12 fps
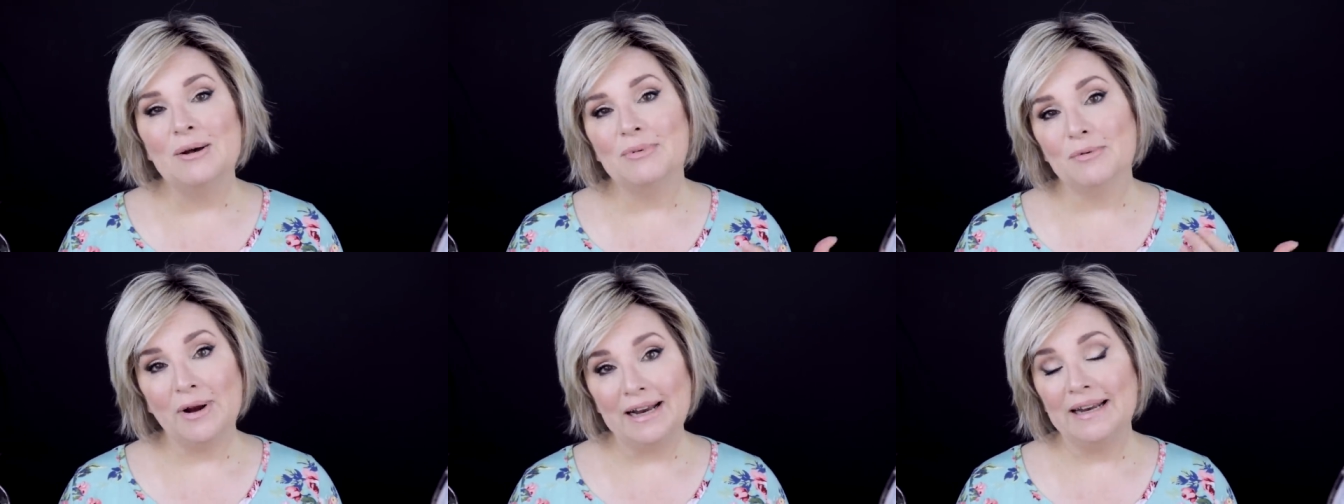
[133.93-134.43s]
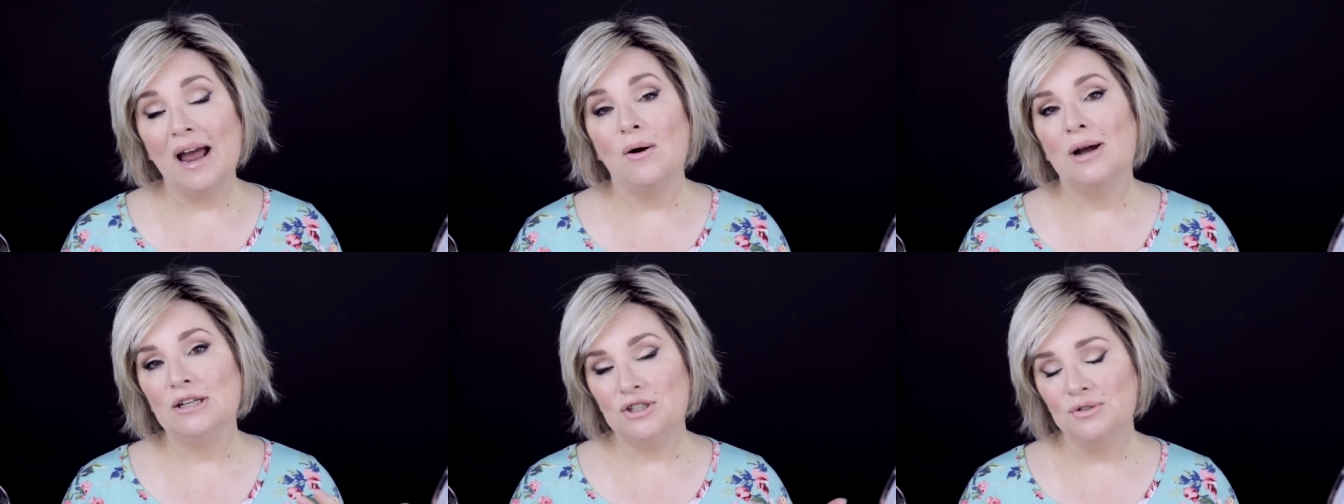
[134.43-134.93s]
but right now
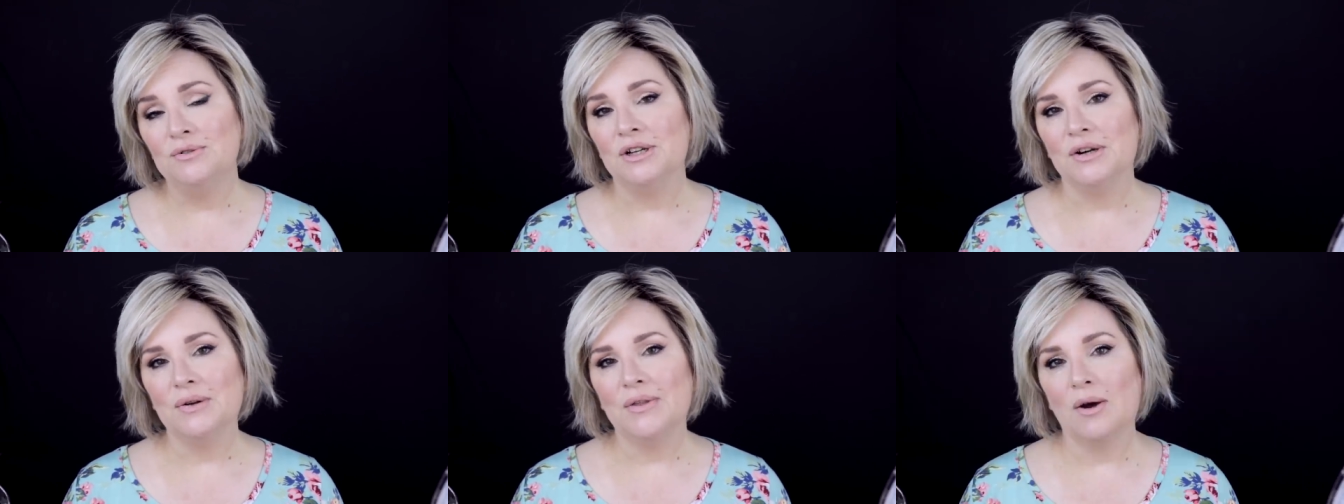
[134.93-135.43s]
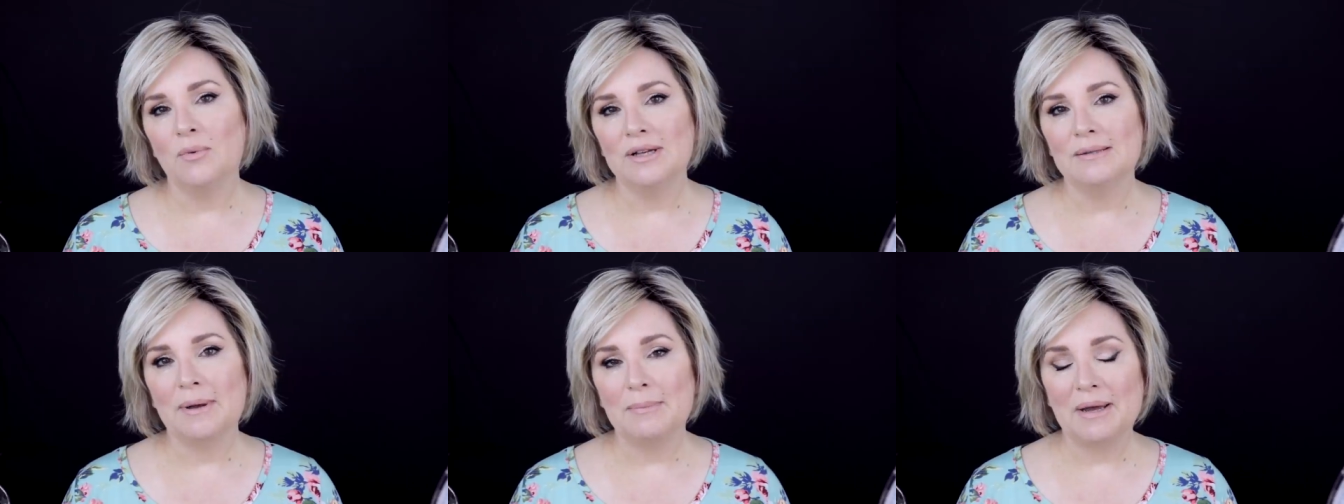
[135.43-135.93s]
I do know that
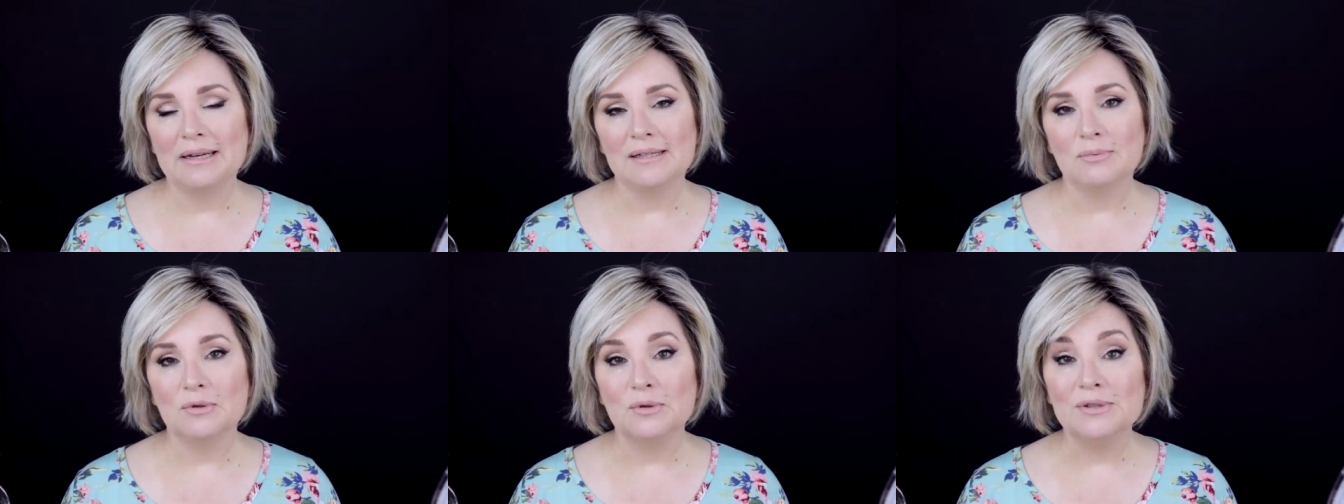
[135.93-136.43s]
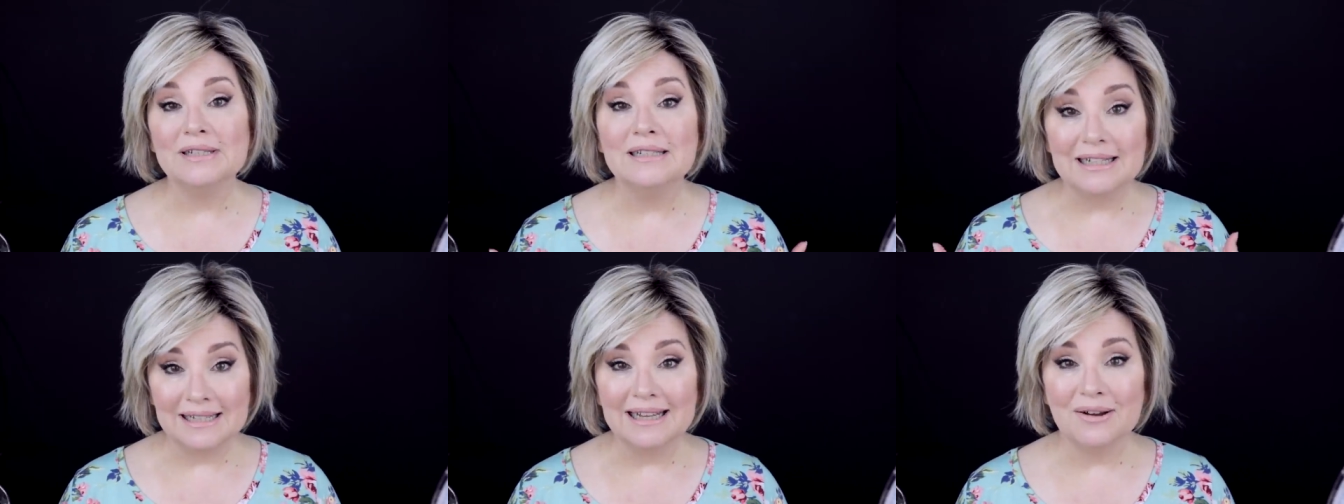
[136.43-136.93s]
Wigs by Patti's Pearls
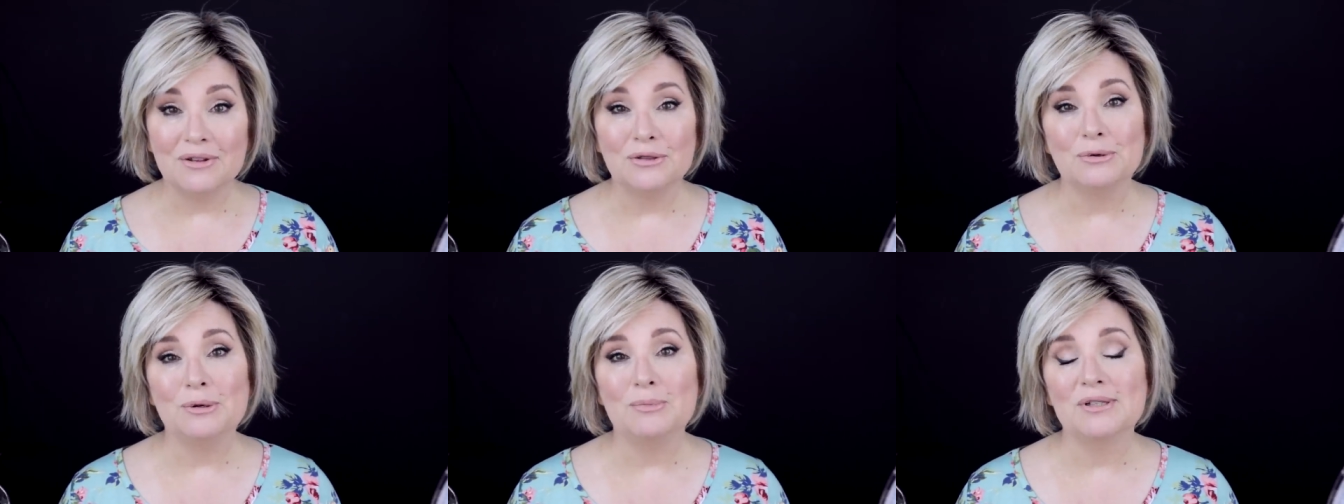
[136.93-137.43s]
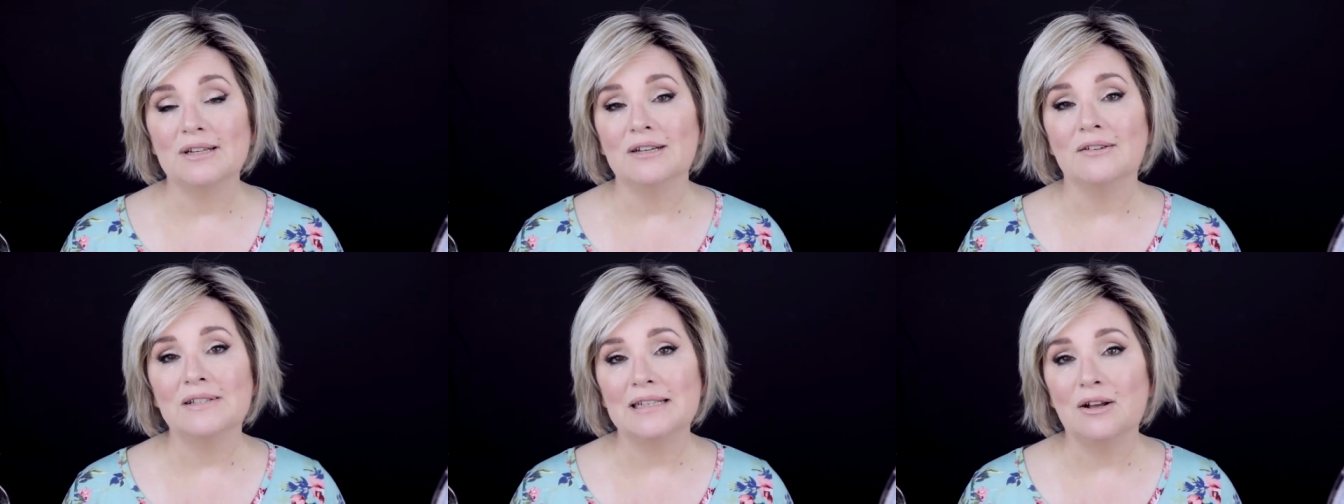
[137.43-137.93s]
does have a 30%
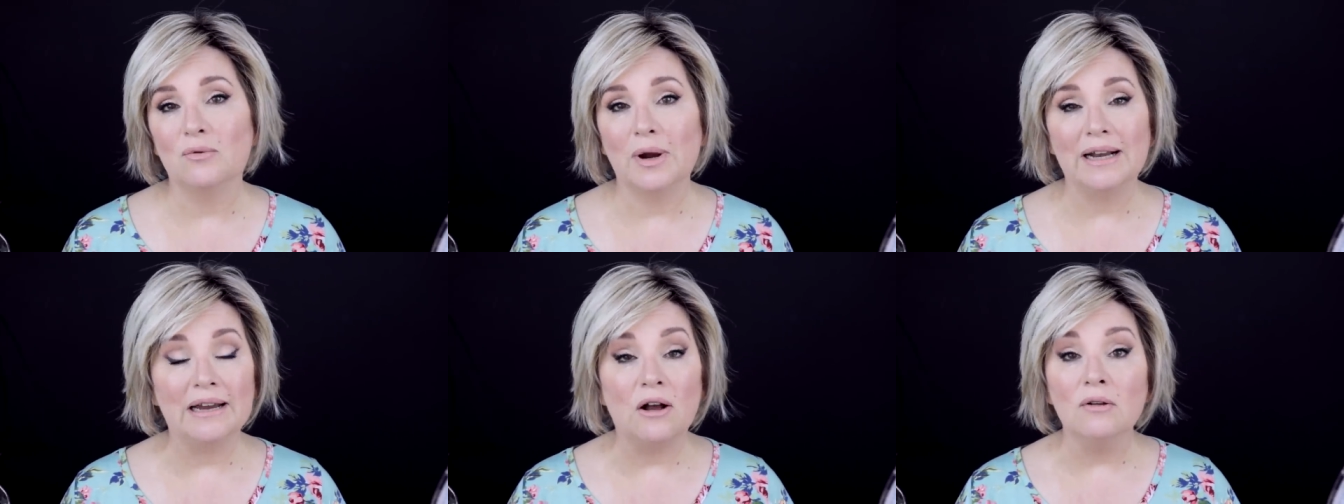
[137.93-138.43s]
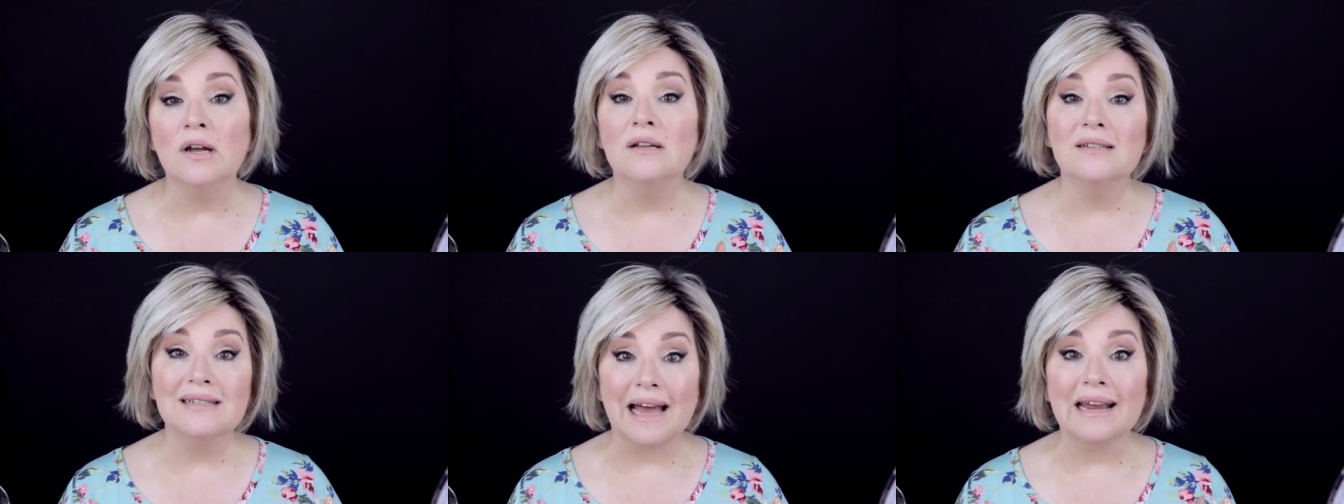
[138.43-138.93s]
off sale right now
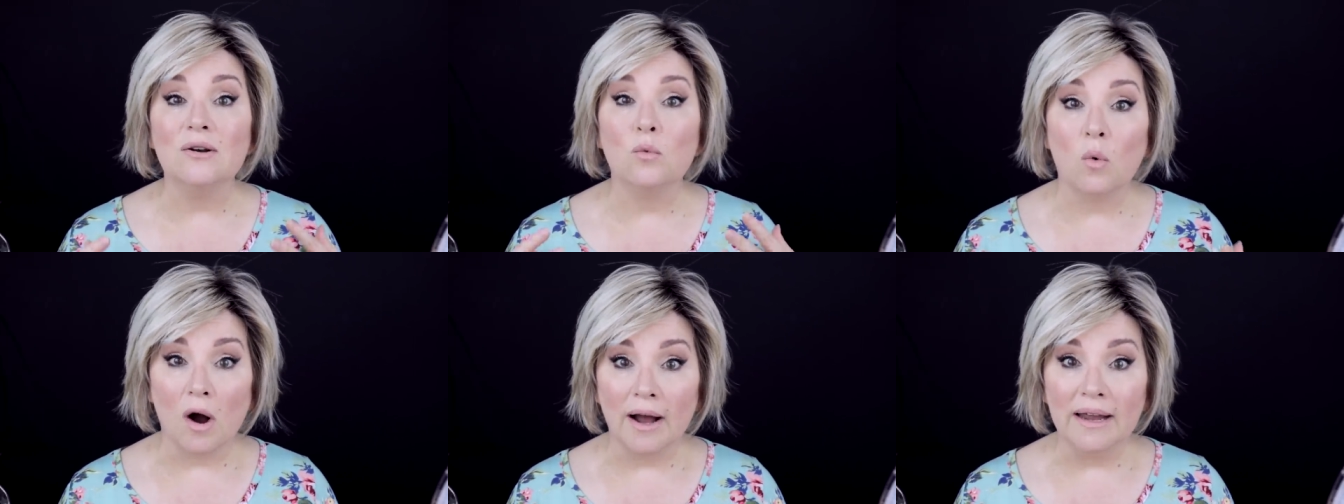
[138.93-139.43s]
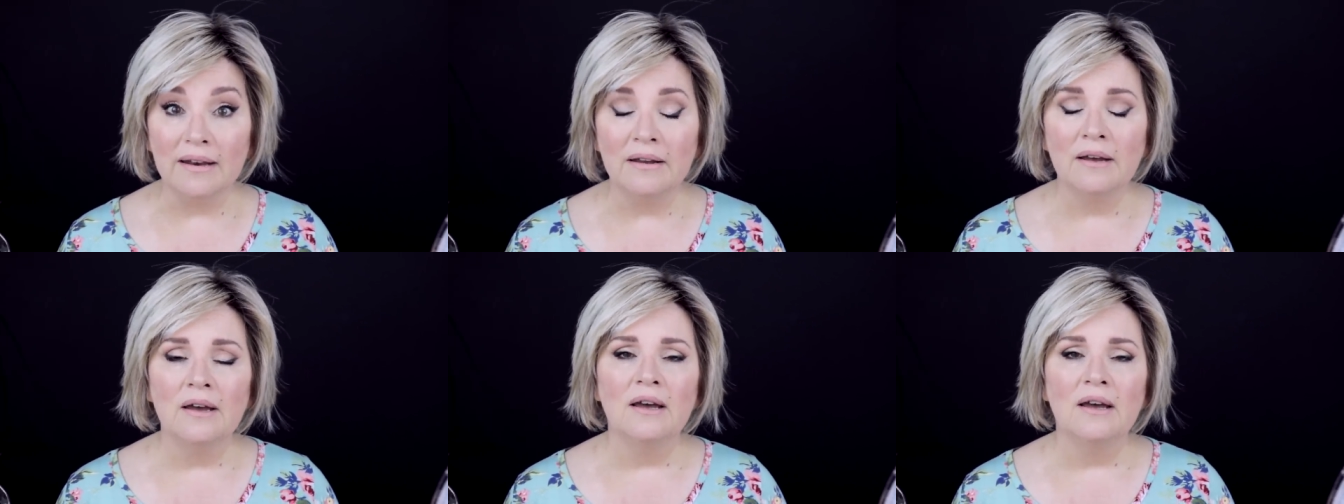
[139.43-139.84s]
site-wide.